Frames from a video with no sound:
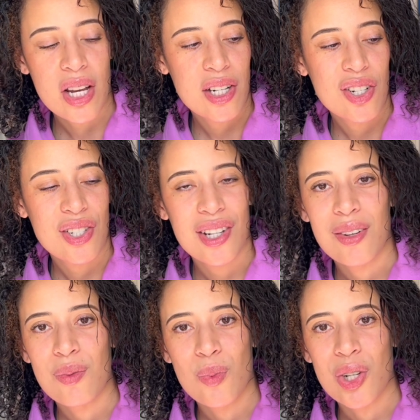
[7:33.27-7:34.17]
I just
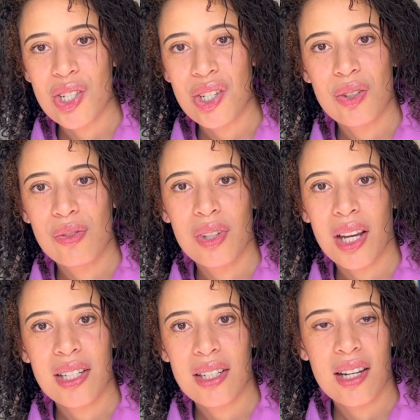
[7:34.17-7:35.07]
didn't want to. Like
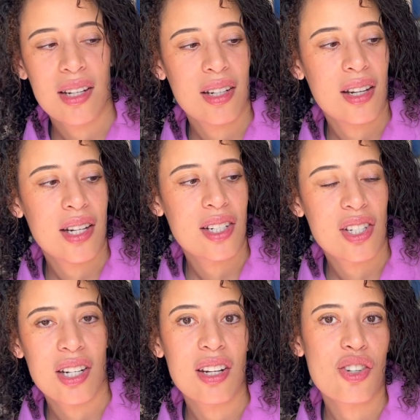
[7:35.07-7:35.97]
I just
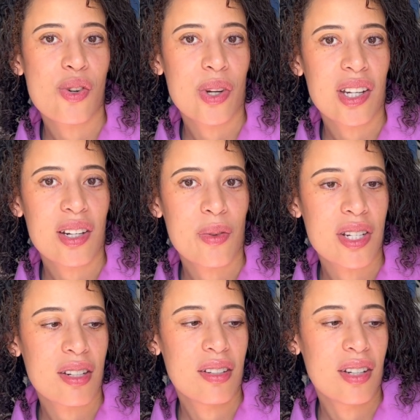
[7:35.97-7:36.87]
didn't enjoy it. It
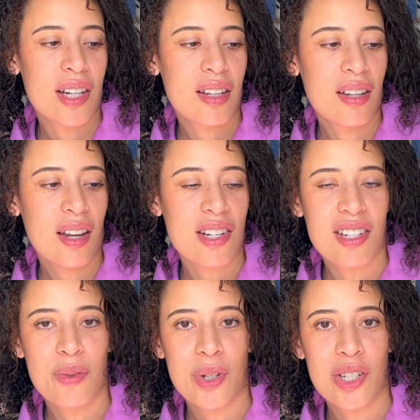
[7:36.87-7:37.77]
wasn't like, I just
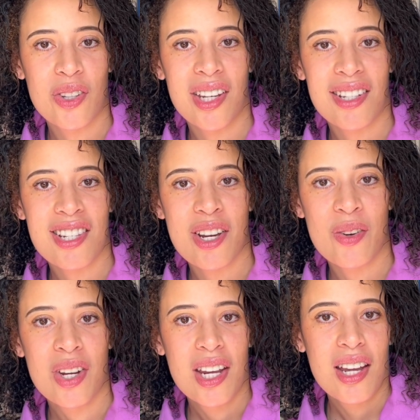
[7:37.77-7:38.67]
didn't want to do that. So
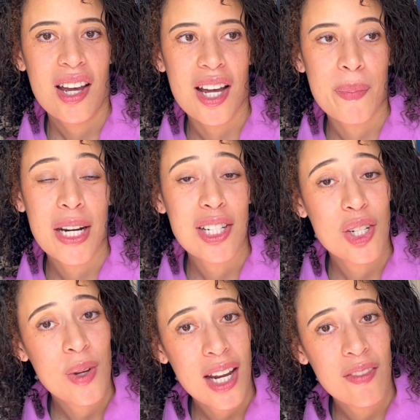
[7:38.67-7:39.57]
but I
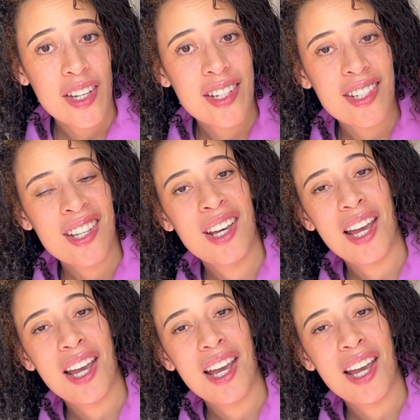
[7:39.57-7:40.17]
do have this.